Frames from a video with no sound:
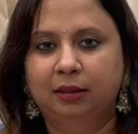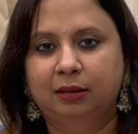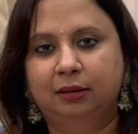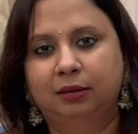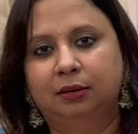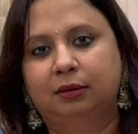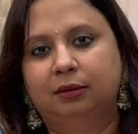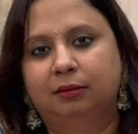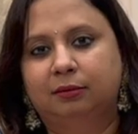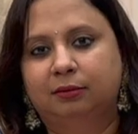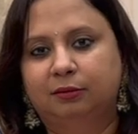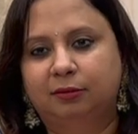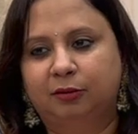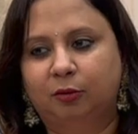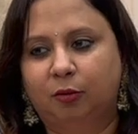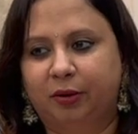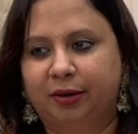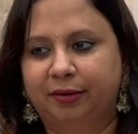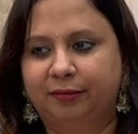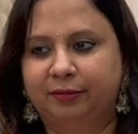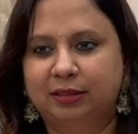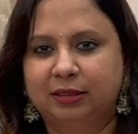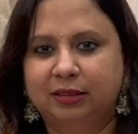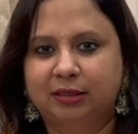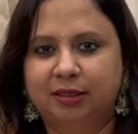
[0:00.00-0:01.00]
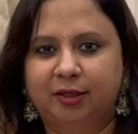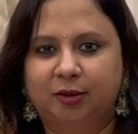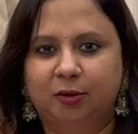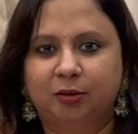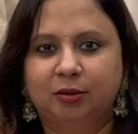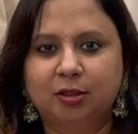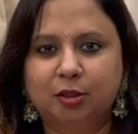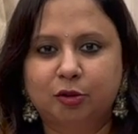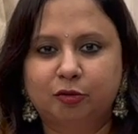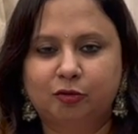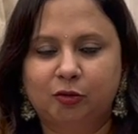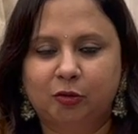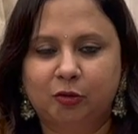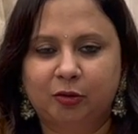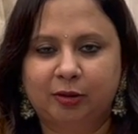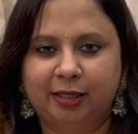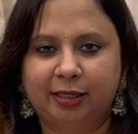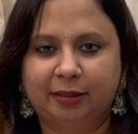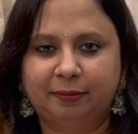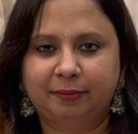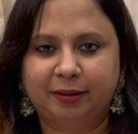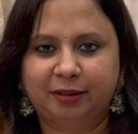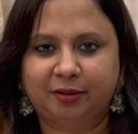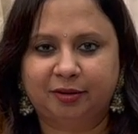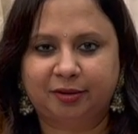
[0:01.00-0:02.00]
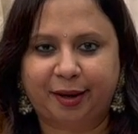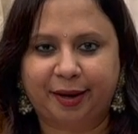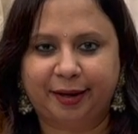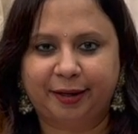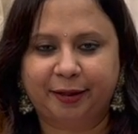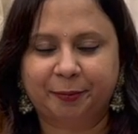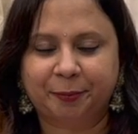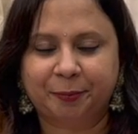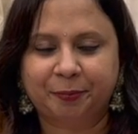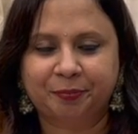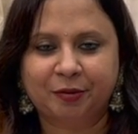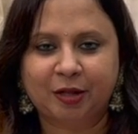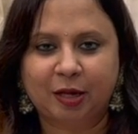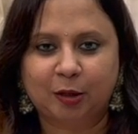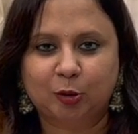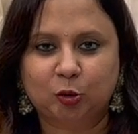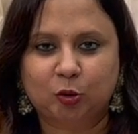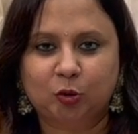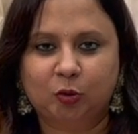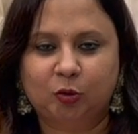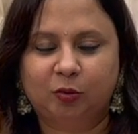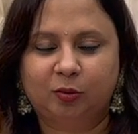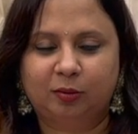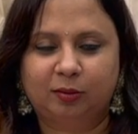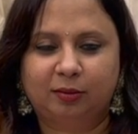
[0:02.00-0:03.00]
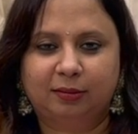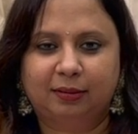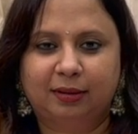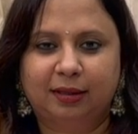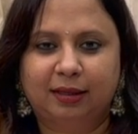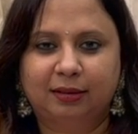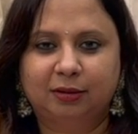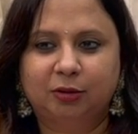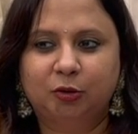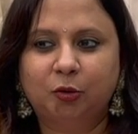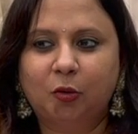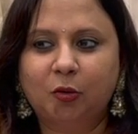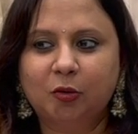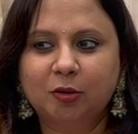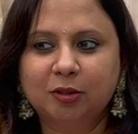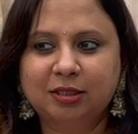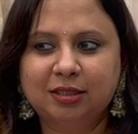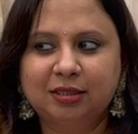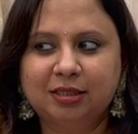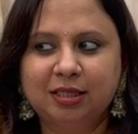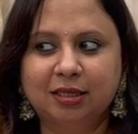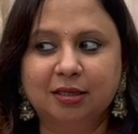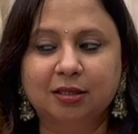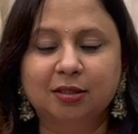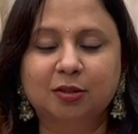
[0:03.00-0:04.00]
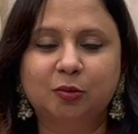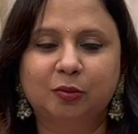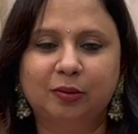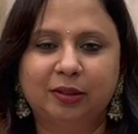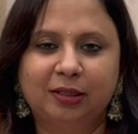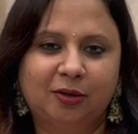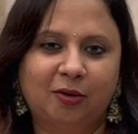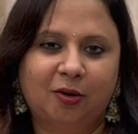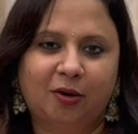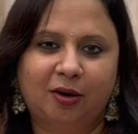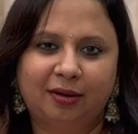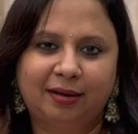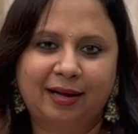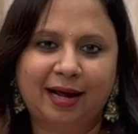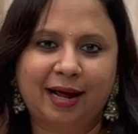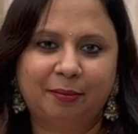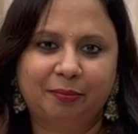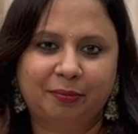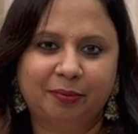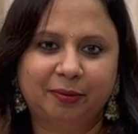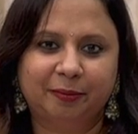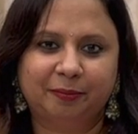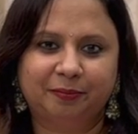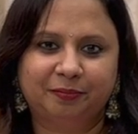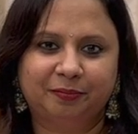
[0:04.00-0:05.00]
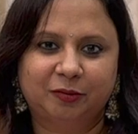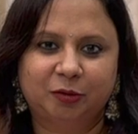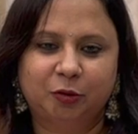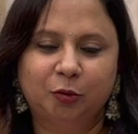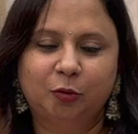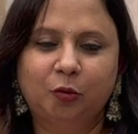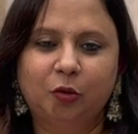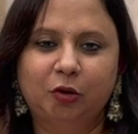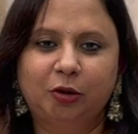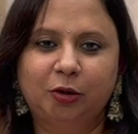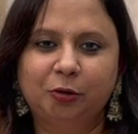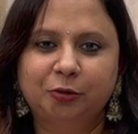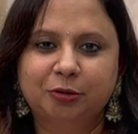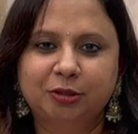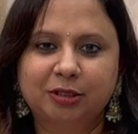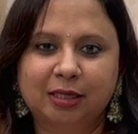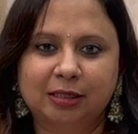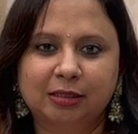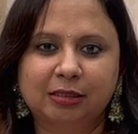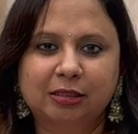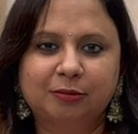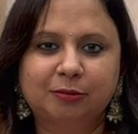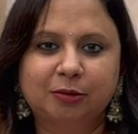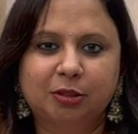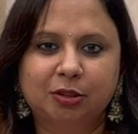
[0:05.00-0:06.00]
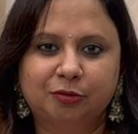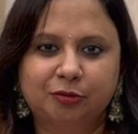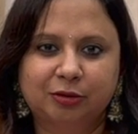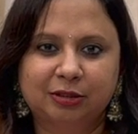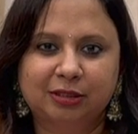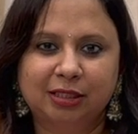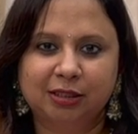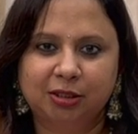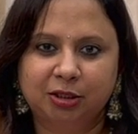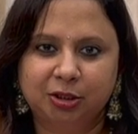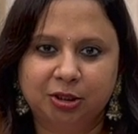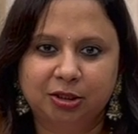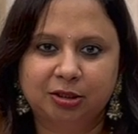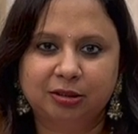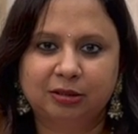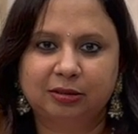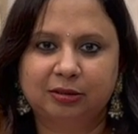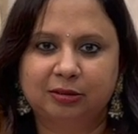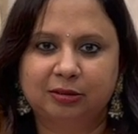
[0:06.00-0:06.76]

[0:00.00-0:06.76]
Yeah, whatever is there on this floor, let me try it. So those things will not happen. You won't lose customers for such